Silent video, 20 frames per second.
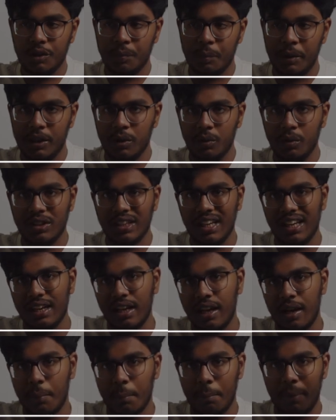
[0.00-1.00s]
P2, then
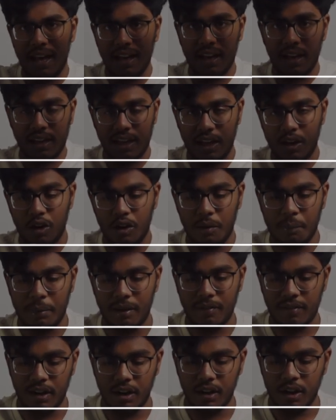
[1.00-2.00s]
come back again on
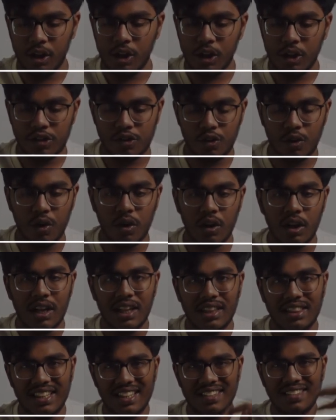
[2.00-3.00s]
P1. So
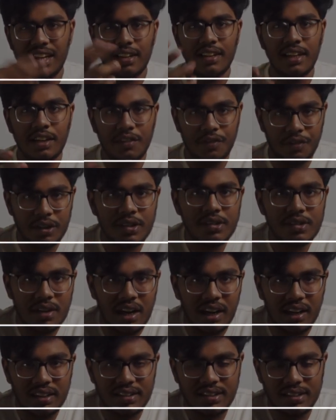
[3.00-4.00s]
these are the different
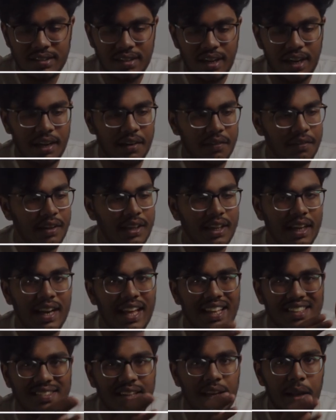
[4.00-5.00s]
strategies, right? We can
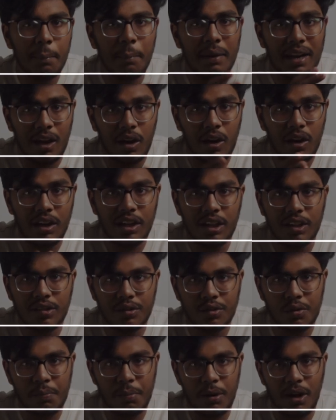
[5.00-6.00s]
assign priorities
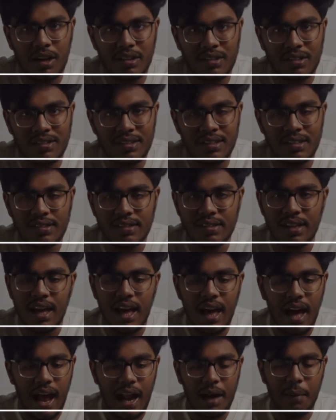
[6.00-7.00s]
to processes,
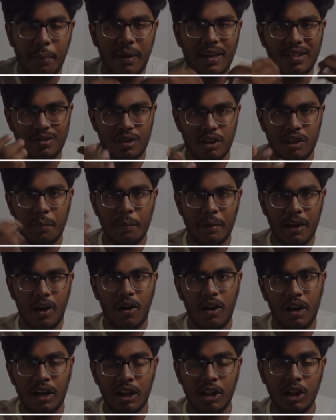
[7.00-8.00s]
and based on the
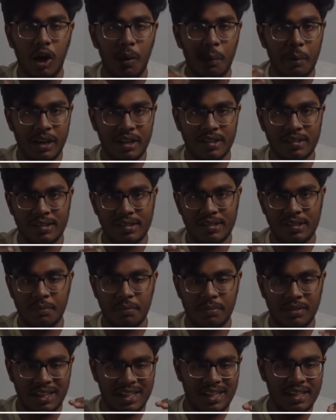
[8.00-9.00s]
priority, the operating system
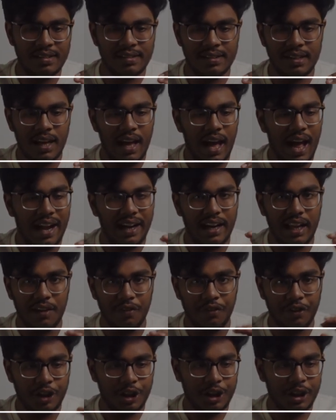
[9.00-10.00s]
thinks and
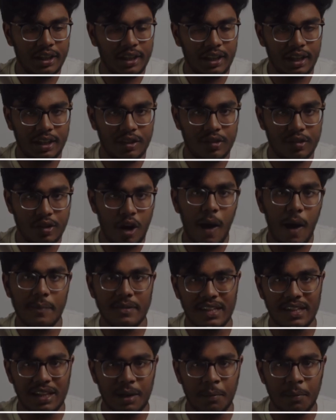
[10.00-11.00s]
efficiently stops
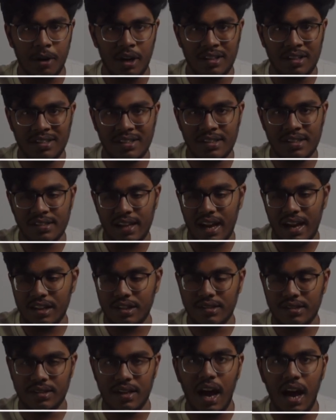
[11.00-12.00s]
other processes and
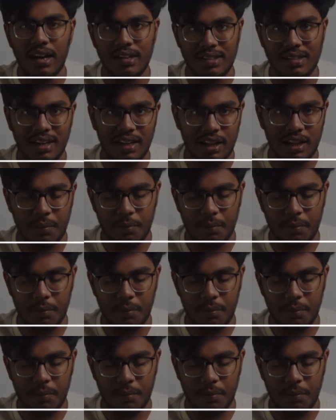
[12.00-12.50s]
starts another